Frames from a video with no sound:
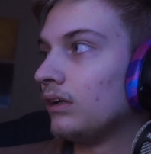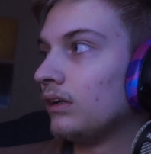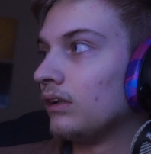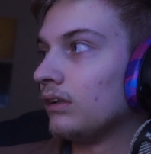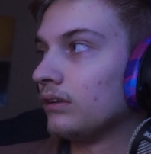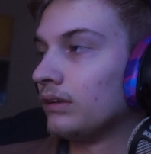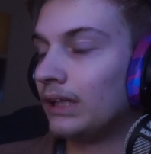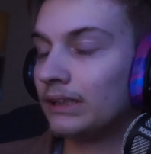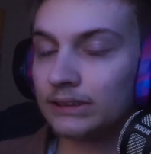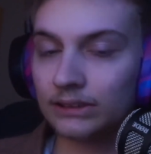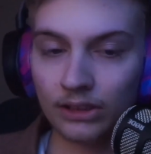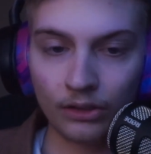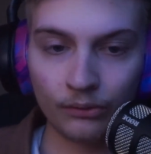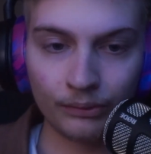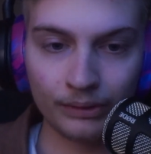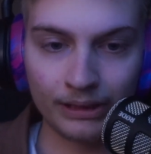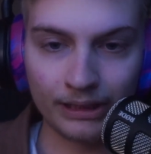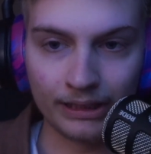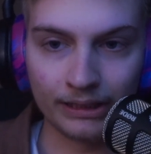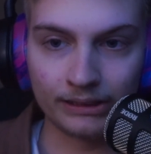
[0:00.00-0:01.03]
Let's start
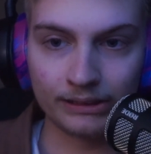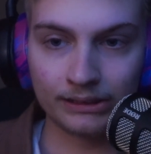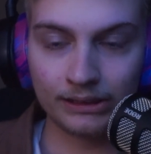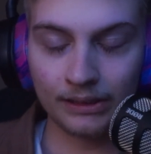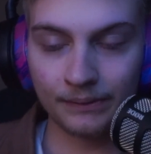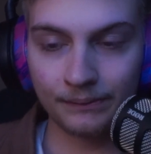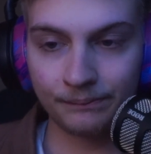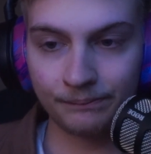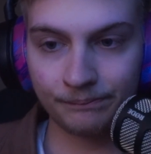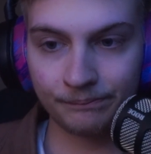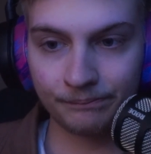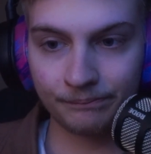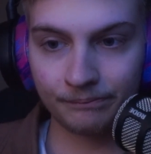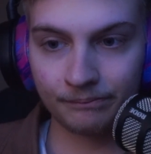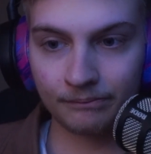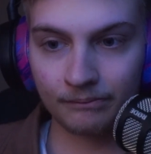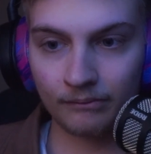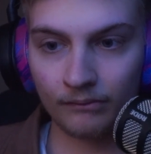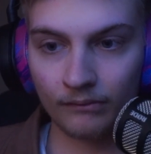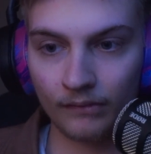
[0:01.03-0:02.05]
with this.
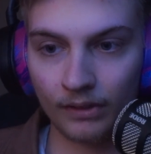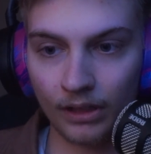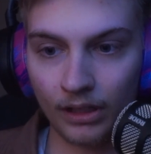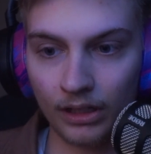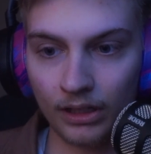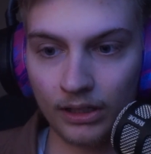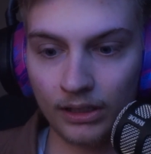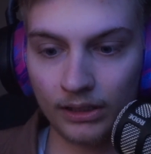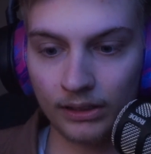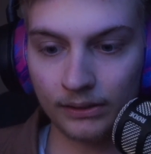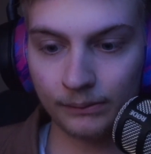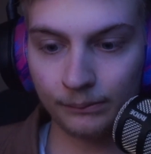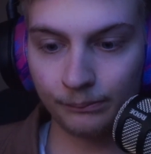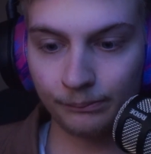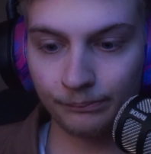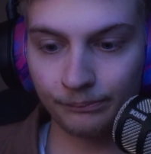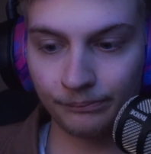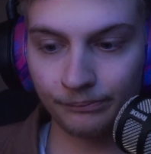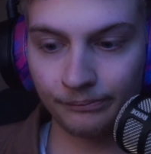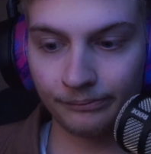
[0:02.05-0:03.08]

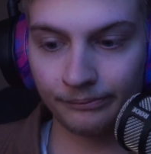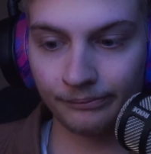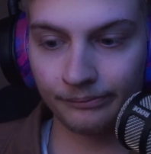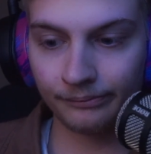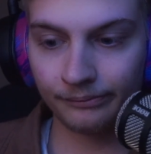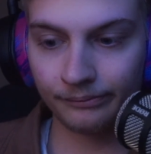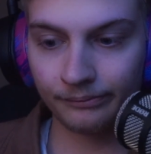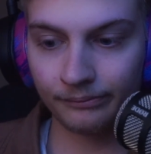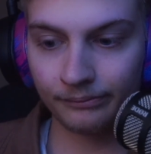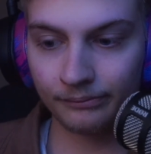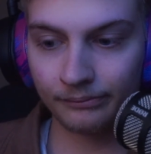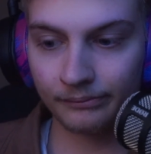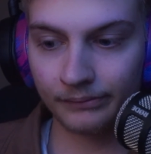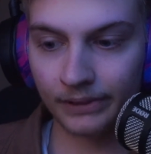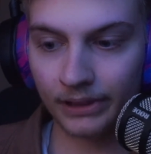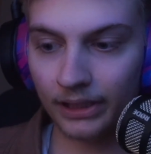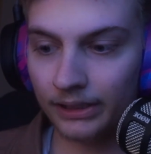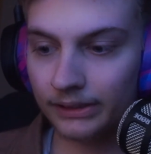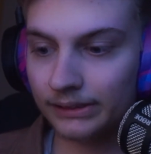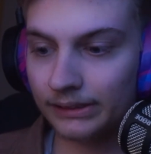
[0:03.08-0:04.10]
Um,
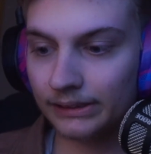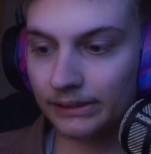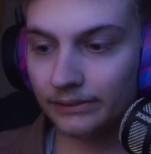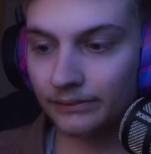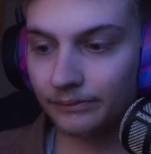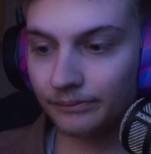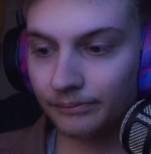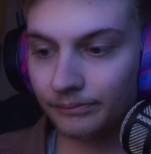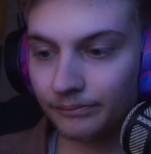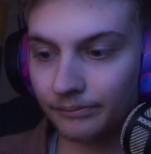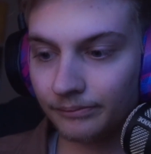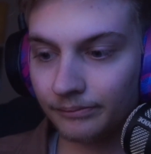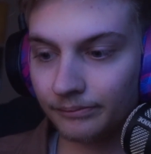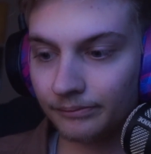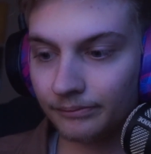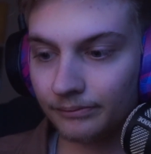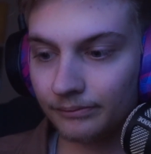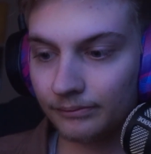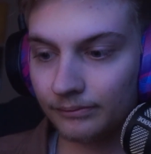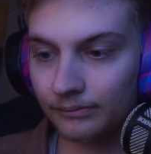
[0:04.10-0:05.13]
content
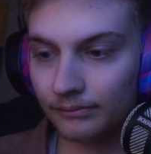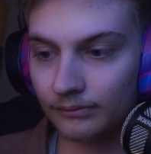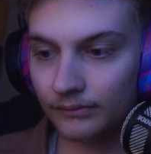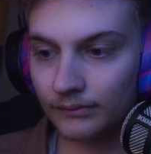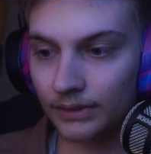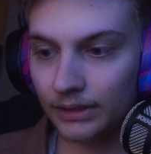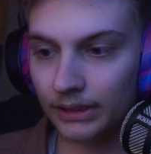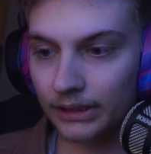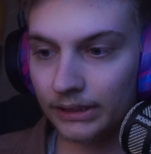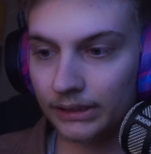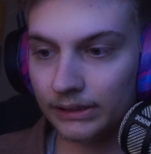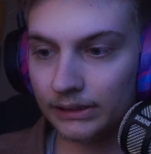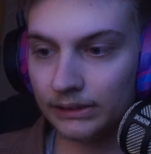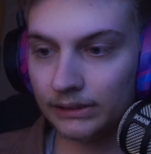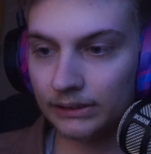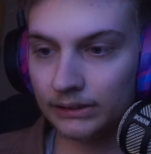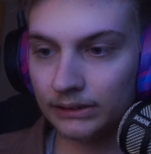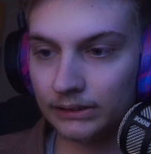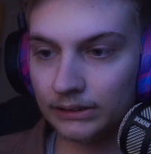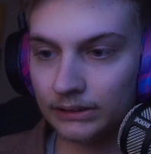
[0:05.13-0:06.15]

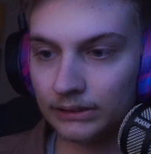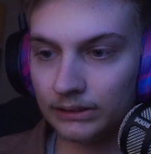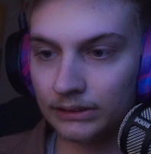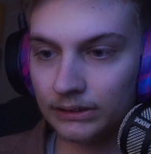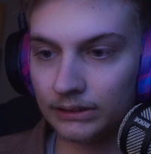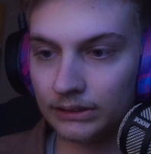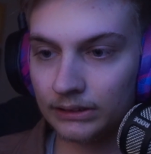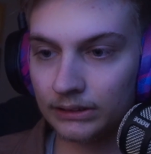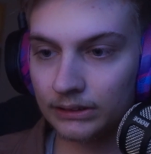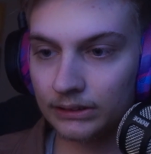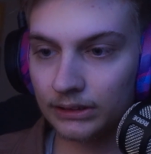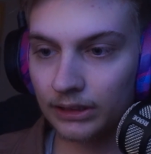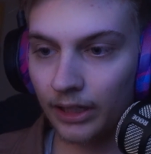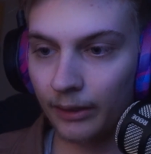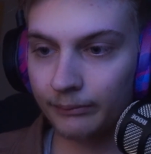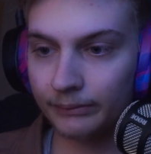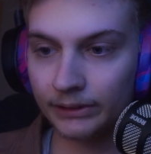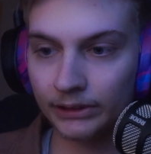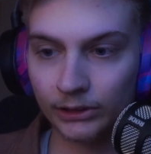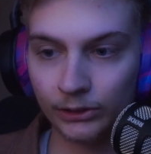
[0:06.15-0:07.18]
is
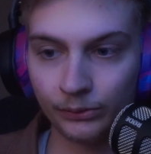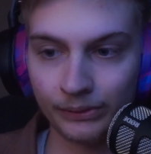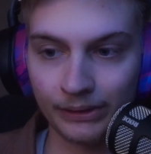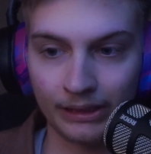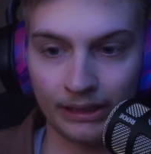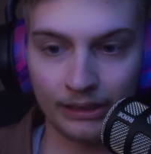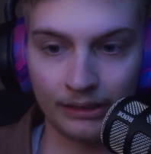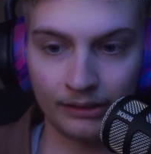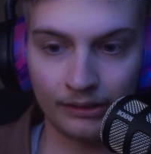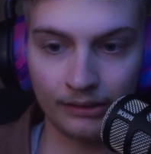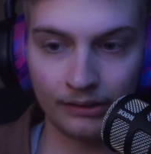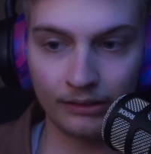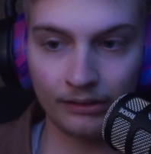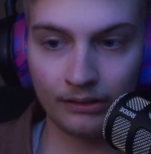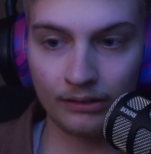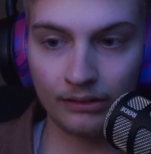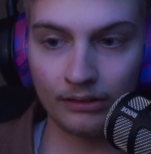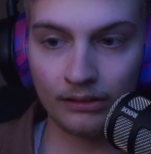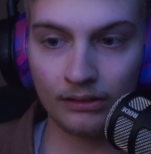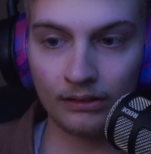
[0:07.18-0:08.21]
coming to an end.
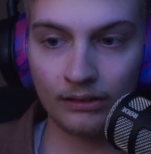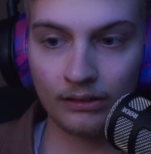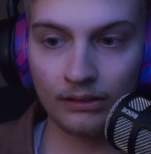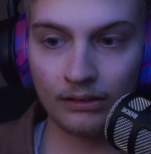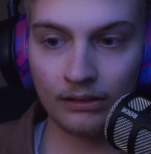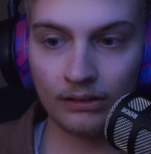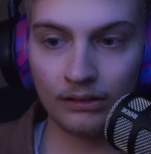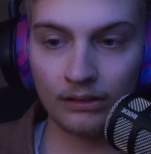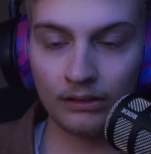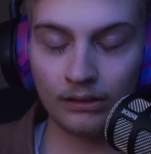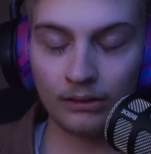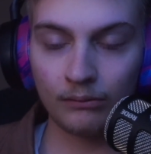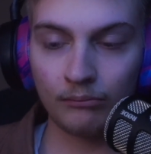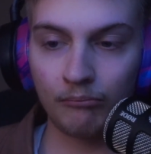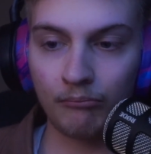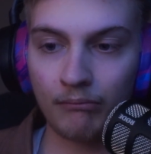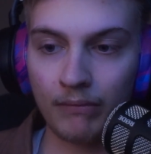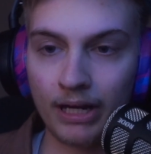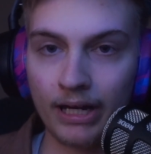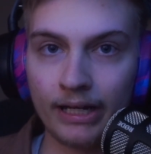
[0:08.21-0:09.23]

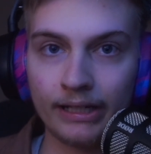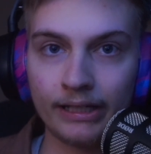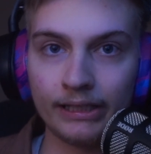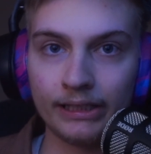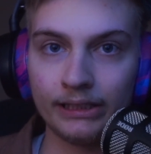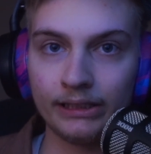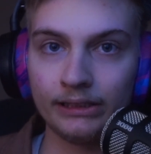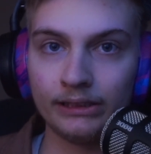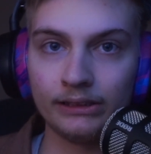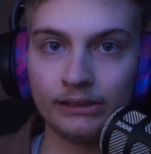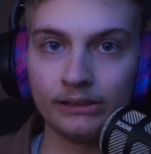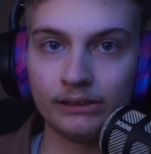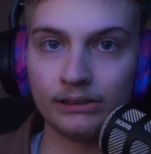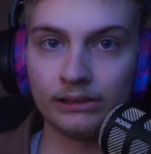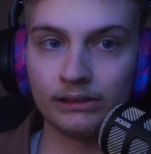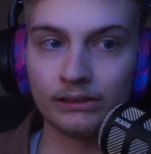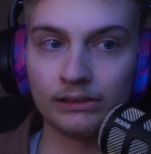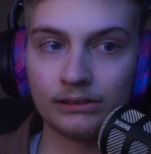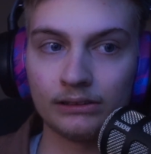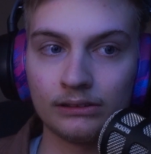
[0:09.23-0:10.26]

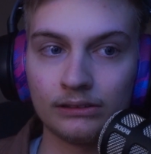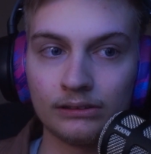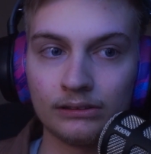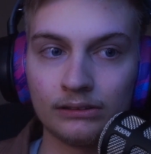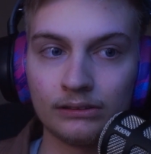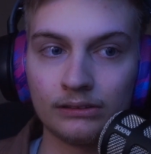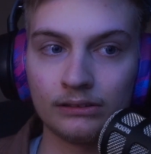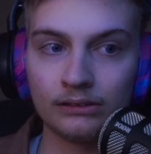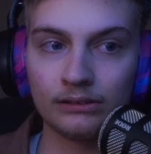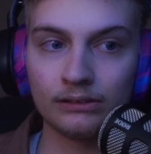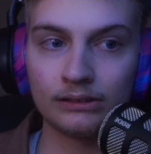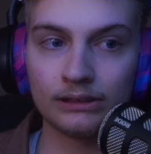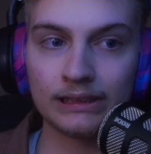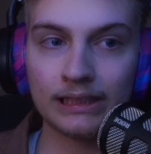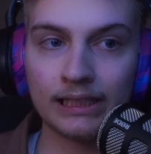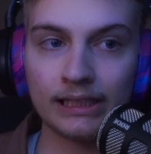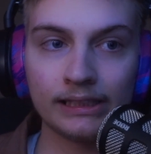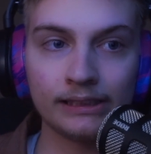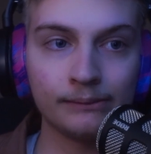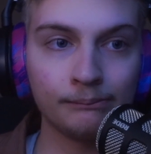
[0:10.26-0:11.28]
My
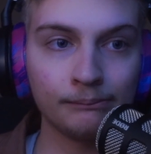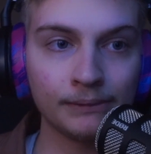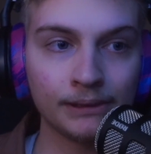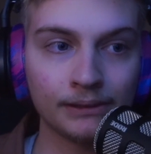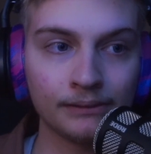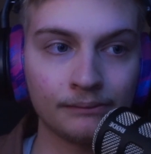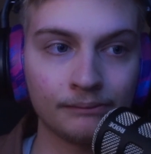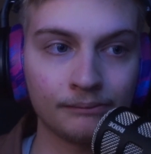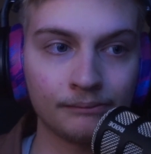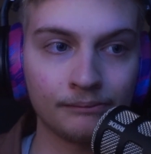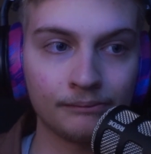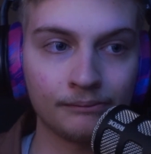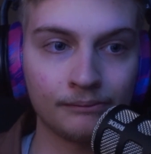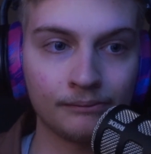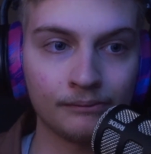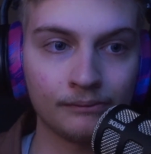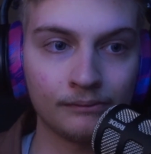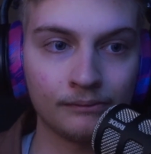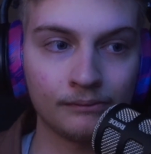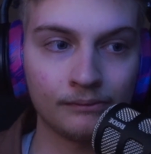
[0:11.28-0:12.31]
time
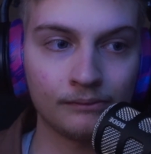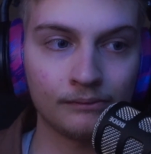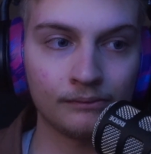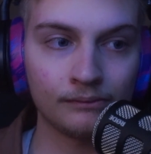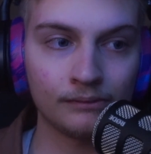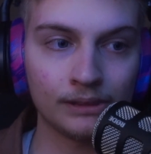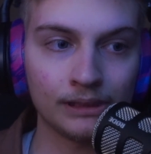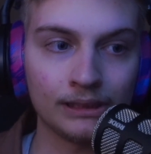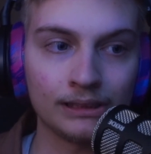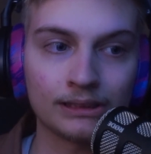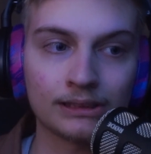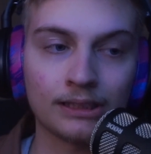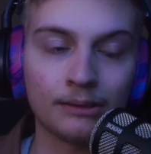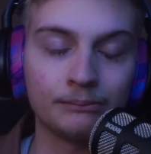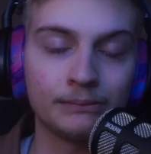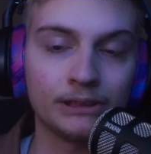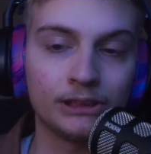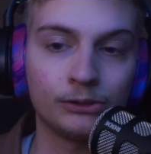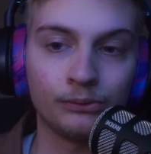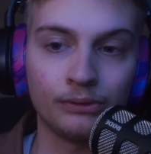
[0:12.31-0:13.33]
is
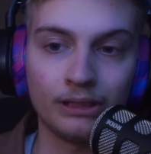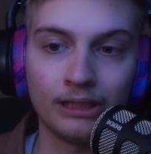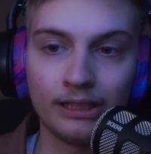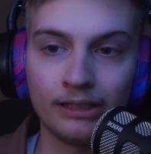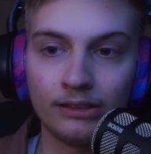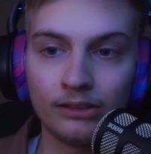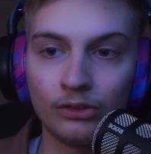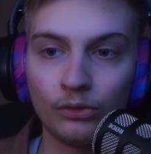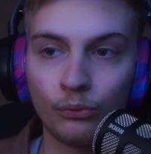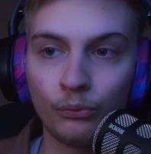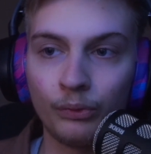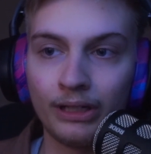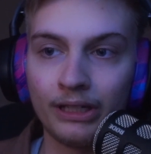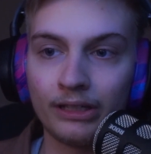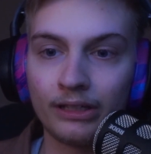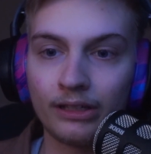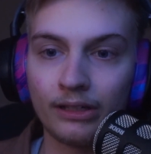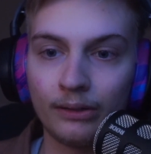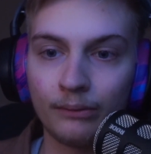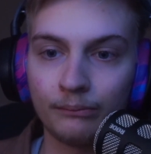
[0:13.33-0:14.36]
coming to an end when
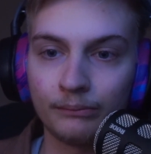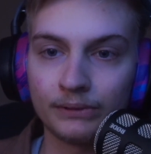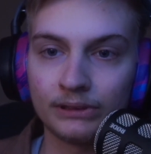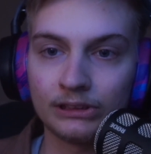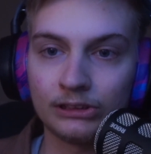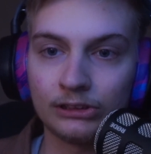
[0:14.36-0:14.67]
it comes